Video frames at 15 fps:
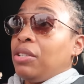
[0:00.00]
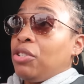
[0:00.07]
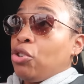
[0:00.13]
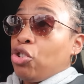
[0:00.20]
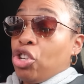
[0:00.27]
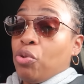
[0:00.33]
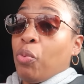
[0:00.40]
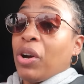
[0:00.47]

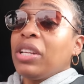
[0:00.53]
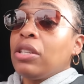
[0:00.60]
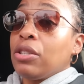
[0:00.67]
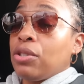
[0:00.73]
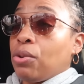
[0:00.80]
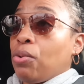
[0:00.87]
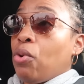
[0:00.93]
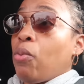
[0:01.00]
until she went to
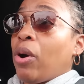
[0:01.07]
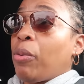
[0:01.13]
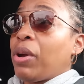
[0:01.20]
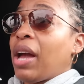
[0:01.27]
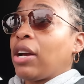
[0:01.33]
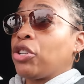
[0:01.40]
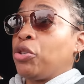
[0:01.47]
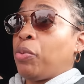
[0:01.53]
school where we
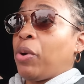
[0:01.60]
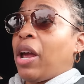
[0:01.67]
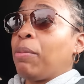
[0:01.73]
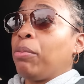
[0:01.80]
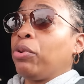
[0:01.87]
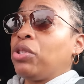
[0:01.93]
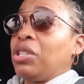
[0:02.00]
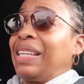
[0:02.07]
actually were
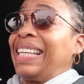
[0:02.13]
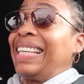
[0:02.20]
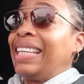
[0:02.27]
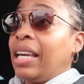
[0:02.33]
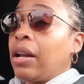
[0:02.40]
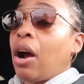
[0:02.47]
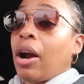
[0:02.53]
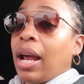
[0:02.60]
able to
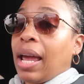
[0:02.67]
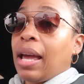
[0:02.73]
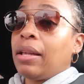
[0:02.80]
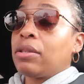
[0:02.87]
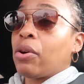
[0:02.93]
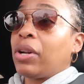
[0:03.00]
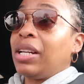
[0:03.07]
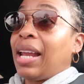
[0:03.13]
get our
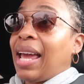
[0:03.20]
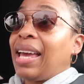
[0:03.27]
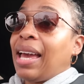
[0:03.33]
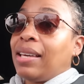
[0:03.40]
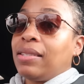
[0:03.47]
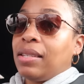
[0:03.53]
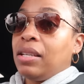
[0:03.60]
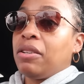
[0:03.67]
hands on an A
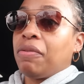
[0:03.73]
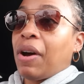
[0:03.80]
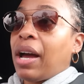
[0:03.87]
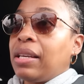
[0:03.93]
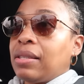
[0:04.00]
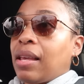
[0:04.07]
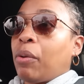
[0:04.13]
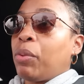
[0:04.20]
A C
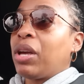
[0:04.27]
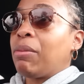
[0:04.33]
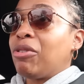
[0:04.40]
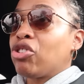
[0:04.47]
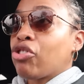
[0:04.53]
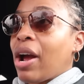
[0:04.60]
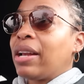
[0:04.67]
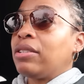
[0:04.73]
device. Like, we have been
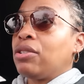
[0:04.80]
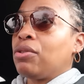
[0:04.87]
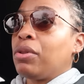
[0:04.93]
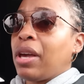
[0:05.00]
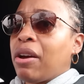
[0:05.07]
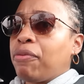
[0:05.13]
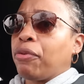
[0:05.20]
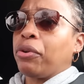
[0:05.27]
trying to do
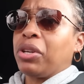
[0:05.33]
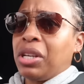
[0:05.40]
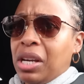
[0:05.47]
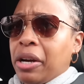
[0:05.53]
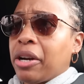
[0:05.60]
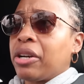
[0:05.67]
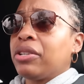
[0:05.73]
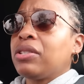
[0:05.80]
that for
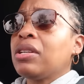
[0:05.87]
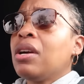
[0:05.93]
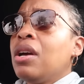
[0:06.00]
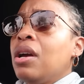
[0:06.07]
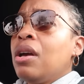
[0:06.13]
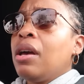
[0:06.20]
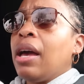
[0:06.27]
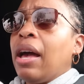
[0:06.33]
years.
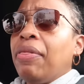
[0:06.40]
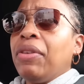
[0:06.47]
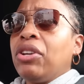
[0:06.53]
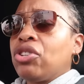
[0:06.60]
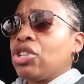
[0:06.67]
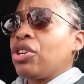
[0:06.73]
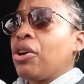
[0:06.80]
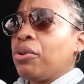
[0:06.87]
And then
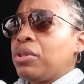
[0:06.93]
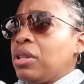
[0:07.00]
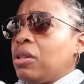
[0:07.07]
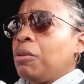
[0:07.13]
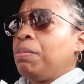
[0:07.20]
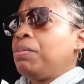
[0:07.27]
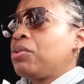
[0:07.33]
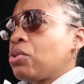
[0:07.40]
she goes to
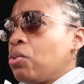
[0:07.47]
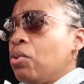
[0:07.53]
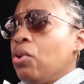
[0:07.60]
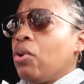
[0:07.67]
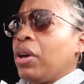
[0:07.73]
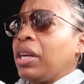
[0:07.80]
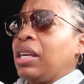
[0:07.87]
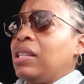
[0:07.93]
the
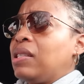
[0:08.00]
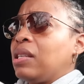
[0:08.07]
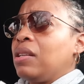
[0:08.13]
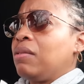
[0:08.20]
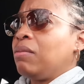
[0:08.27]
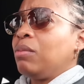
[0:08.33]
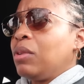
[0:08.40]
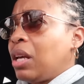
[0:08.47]
school and gets
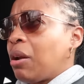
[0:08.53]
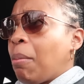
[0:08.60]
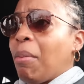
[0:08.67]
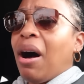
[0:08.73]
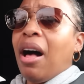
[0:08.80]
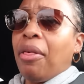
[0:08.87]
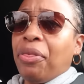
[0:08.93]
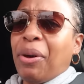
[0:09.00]
it in a
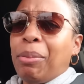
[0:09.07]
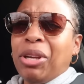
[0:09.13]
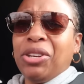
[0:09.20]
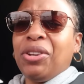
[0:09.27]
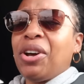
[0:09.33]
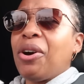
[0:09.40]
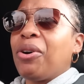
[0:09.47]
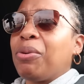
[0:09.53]
month. I mean, you
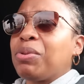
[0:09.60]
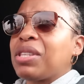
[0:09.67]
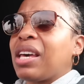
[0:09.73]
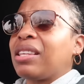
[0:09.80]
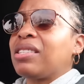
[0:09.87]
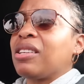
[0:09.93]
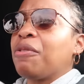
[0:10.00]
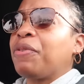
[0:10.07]
know, it was
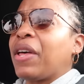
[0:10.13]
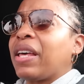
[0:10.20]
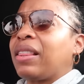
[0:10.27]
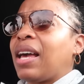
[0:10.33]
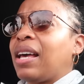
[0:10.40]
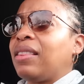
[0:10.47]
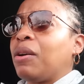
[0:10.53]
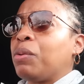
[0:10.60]
like stuff like
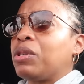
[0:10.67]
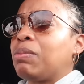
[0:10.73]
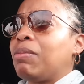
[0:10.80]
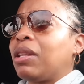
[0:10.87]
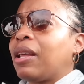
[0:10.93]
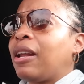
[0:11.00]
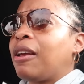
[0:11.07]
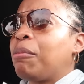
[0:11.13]
that that was
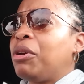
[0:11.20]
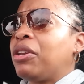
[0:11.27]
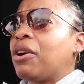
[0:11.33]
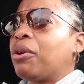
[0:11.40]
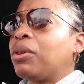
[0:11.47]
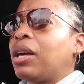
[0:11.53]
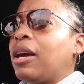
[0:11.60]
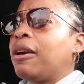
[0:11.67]
letting me
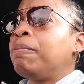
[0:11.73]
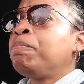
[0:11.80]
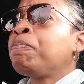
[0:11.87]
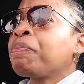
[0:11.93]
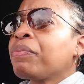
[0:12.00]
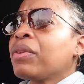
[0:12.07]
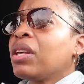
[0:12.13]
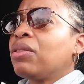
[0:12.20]
know that
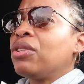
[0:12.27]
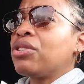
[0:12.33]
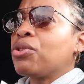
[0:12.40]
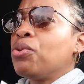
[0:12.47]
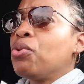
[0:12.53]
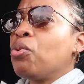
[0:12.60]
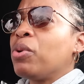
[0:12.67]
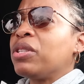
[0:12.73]
the
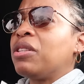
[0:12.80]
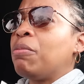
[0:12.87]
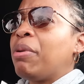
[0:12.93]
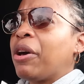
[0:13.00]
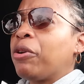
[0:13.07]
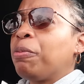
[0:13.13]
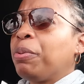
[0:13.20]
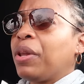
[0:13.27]
school was the
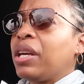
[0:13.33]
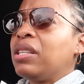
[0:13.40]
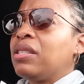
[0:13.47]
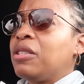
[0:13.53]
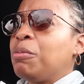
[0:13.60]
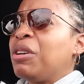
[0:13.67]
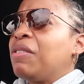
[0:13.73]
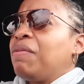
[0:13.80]
better place
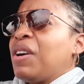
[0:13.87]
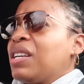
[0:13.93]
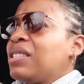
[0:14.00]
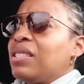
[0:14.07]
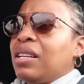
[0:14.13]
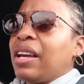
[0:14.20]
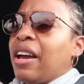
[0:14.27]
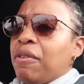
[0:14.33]
to be
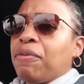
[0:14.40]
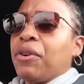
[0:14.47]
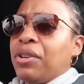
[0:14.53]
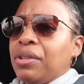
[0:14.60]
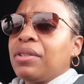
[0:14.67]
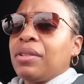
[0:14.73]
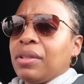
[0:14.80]
investing effort.